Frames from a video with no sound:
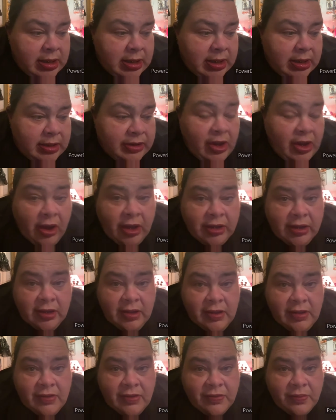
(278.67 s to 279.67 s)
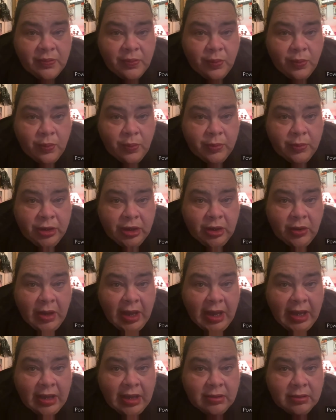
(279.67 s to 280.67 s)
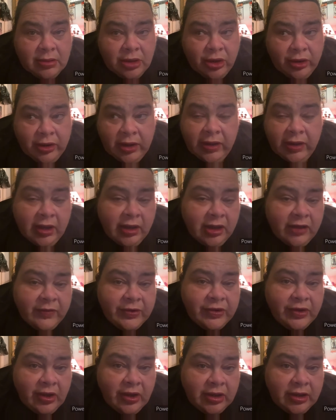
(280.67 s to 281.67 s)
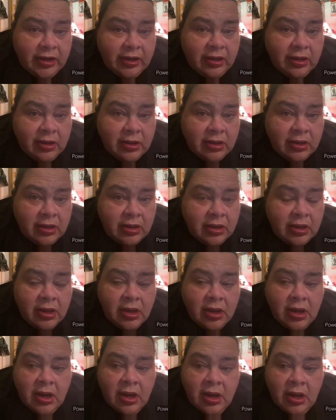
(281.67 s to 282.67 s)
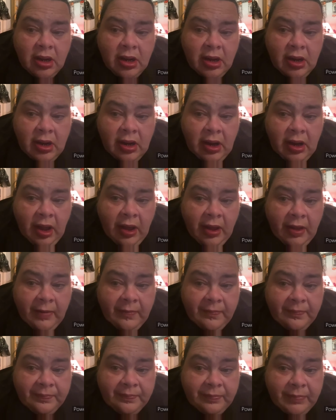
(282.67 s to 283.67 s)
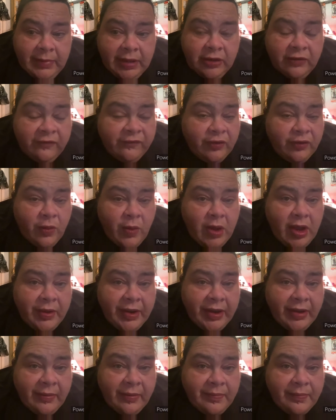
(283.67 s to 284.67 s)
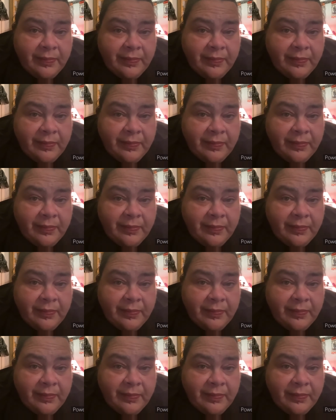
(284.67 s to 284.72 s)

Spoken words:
Tanya is, you know, I currently live with Tanya. Been here for a while now.